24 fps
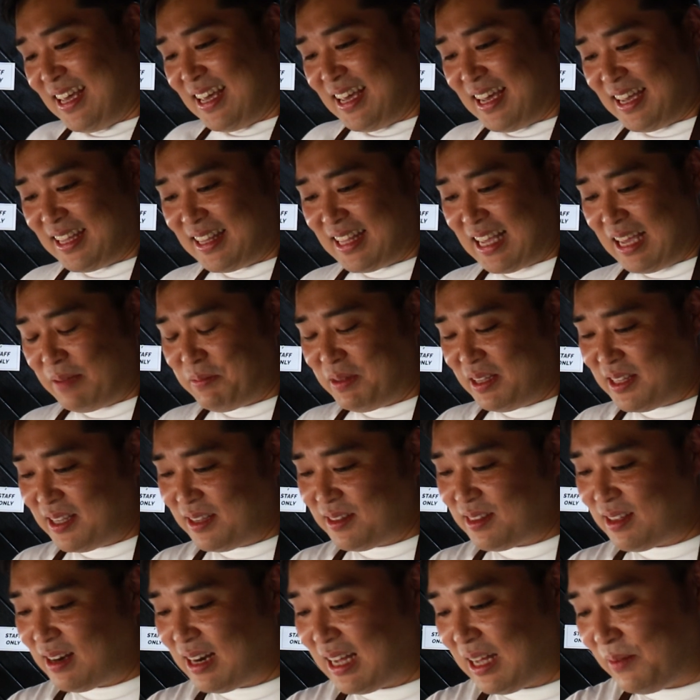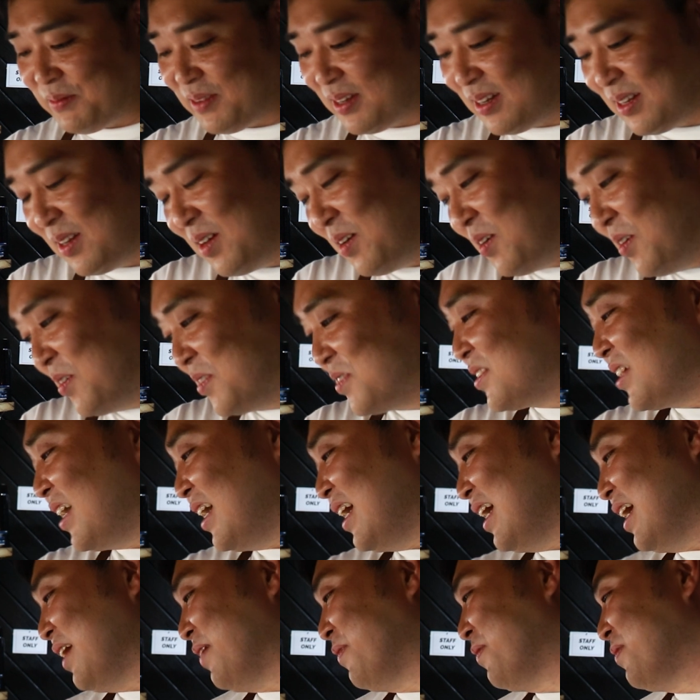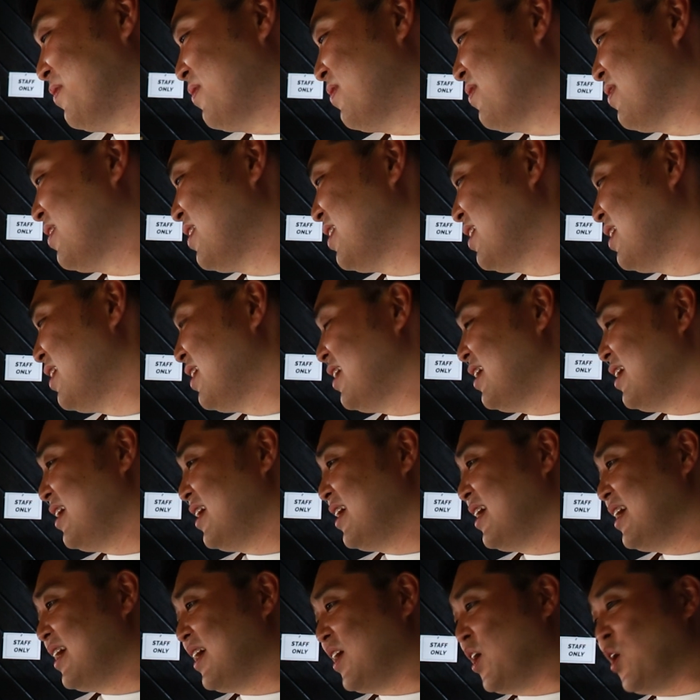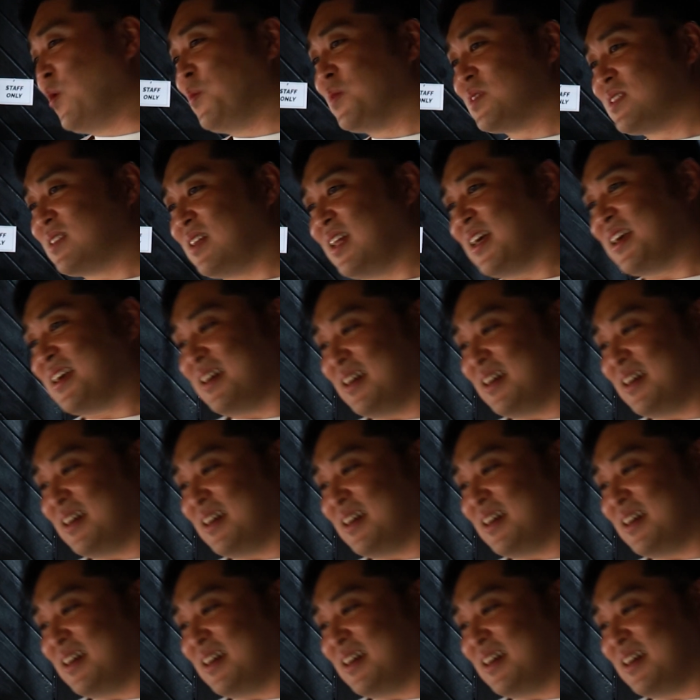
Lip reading: And I'm eating the ramen long time, almost like